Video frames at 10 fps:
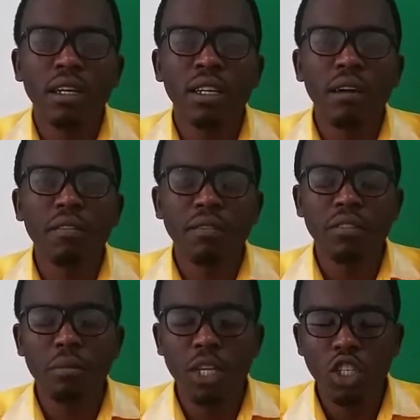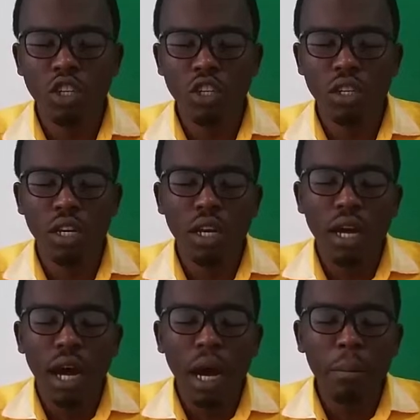enough information
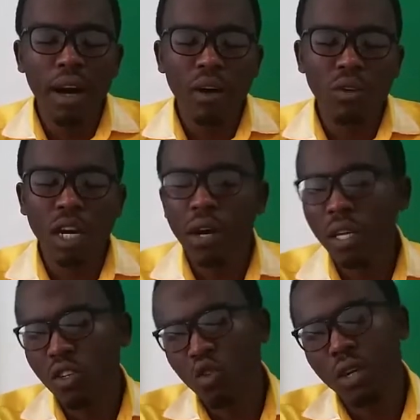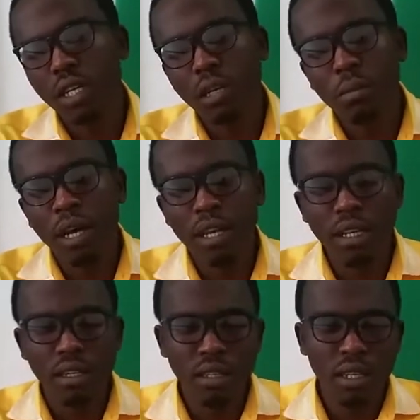about how I created my
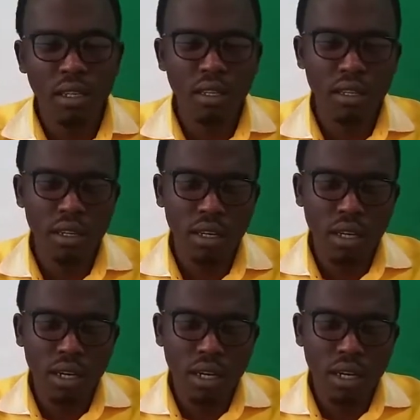LinkedIn,